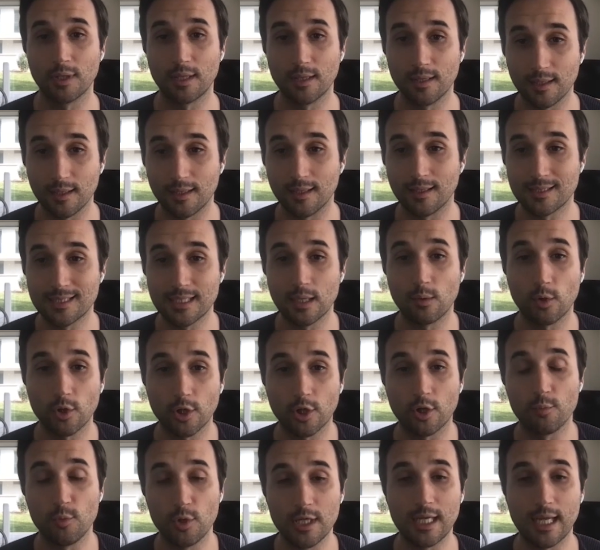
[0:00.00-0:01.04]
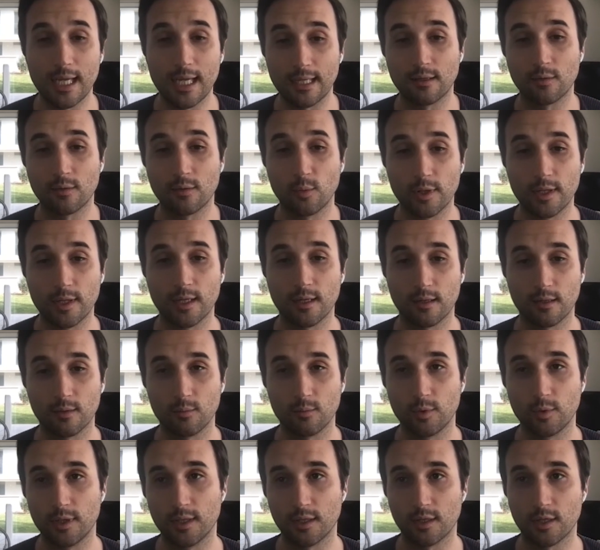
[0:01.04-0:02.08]
But they, they still want to communicate with their
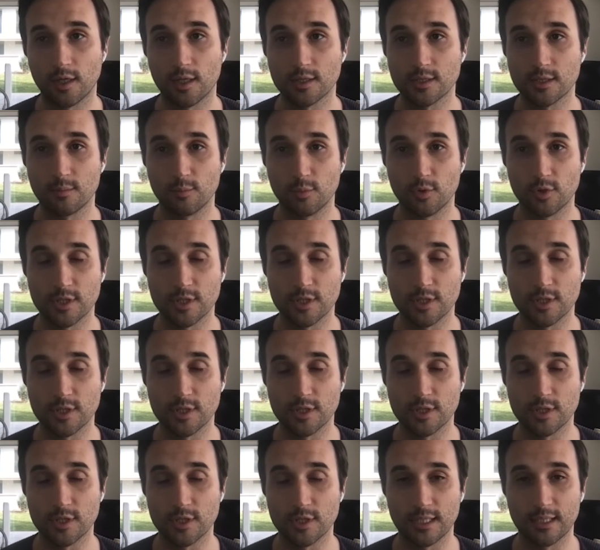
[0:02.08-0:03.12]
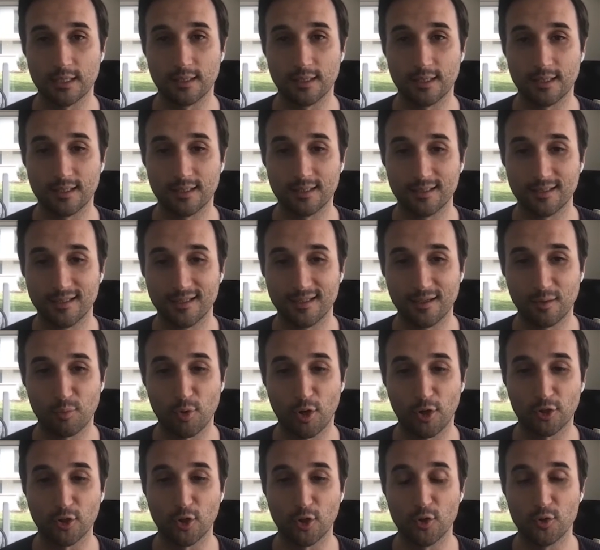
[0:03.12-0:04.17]
with their customers and, and, and, their
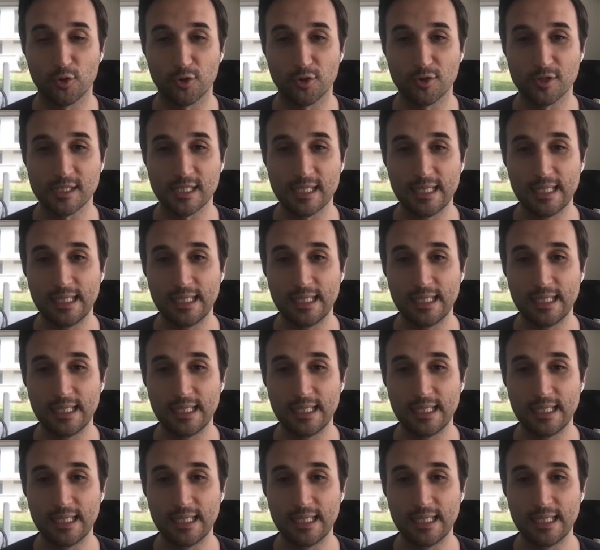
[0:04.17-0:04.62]
product owners.